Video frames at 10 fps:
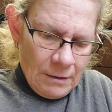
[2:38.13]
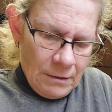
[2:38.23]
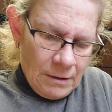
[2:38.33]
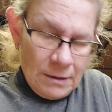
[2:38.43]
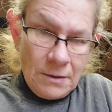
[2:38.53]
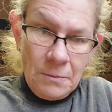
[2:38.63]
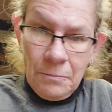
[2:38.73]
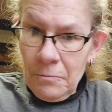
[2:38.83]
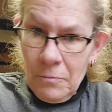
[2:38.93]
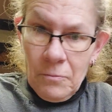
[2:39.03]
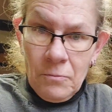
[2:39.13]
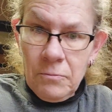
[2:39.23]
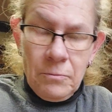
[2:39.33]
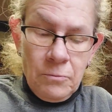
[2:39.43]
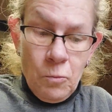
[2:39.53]
Because
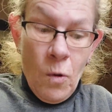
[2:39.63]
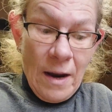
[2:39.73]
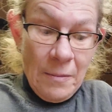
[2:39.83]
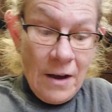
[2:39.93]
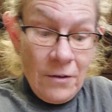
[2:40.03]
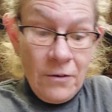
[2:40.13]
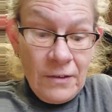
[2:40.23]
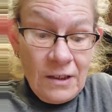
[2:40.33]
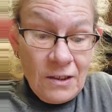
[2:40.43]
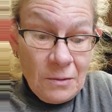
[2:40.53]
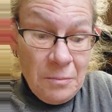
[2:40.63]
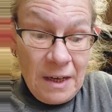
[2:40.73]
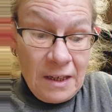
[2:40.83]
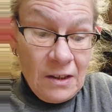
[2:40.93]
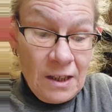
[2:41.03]
why bother if it doesn't
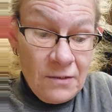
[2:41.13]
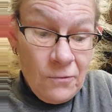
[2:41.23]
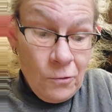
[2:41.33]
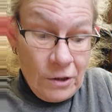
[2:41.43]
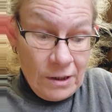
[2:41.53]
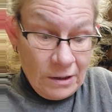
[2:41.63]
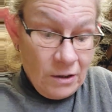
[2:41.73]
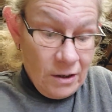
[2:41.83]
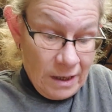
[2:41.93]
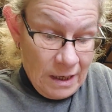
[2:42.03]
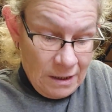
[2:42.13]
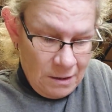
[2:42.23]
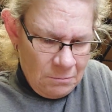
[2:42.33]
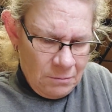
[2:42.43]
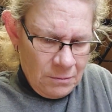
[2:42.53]
make at least 4 dozen cookies?